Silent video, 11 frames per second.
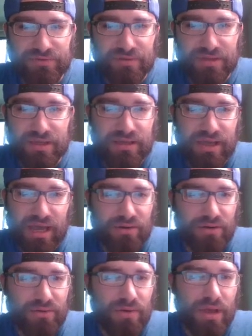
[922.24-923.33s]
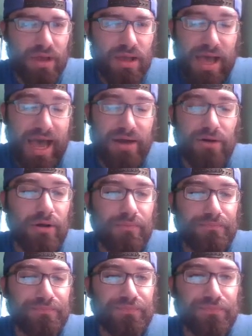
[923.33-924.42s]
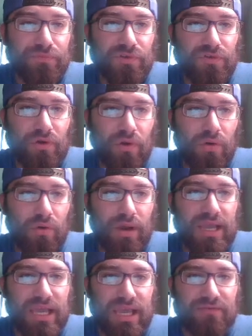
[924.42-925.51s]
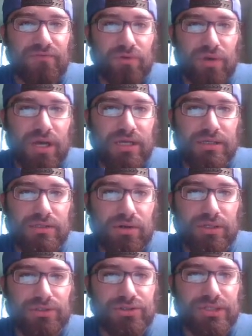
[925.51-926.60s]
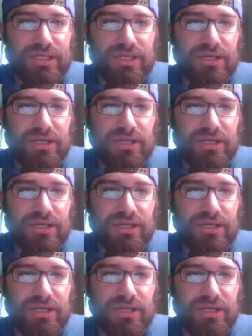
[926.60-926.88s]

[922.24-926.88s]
thing? I don't know. So if you guys are interested, it could